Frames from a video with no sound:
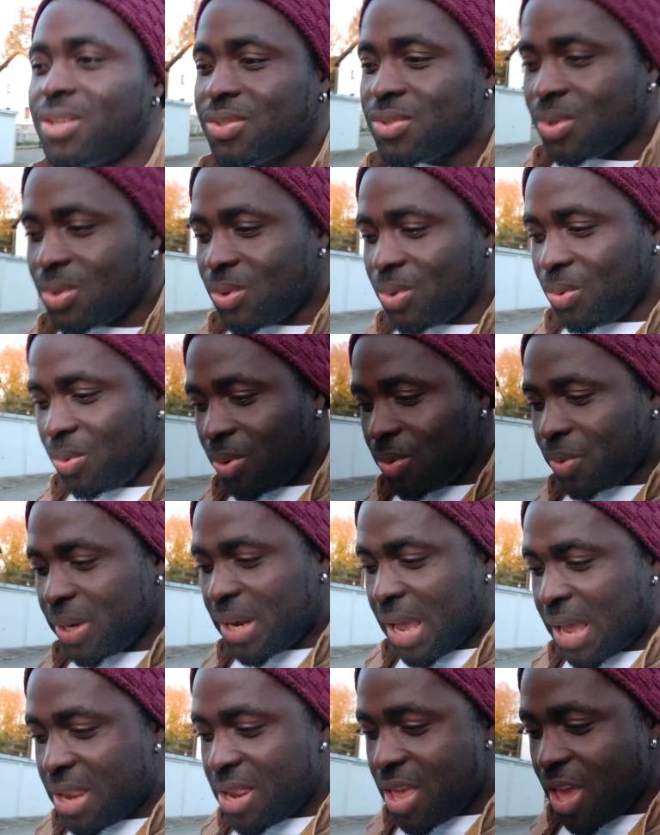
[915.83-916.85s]
So
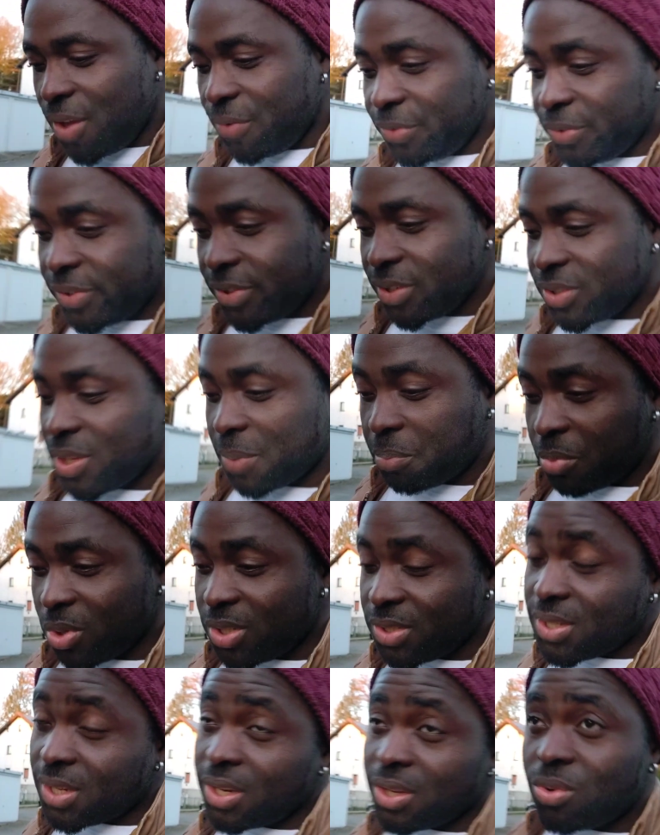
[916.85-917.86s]
when I left, the
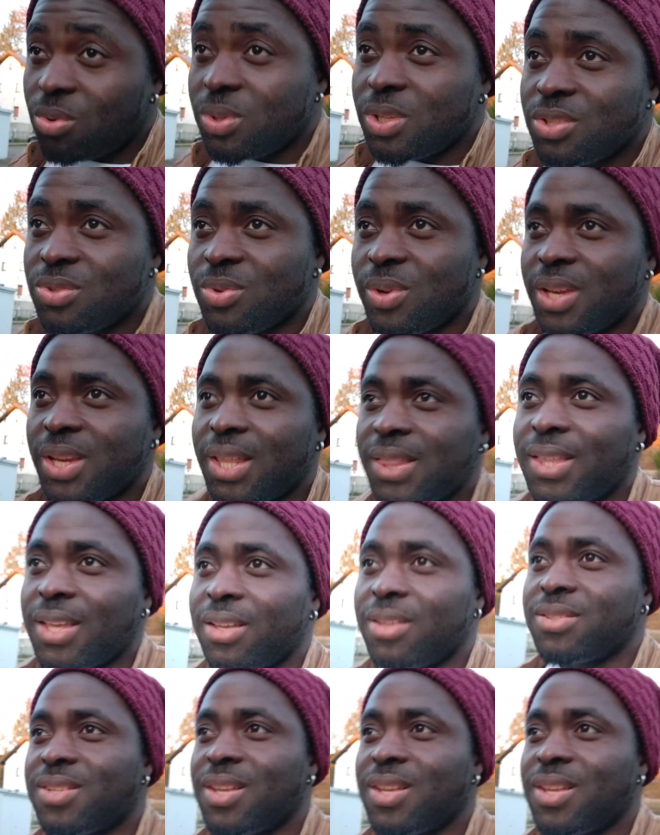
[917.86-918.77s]
police said they couldn't do anything.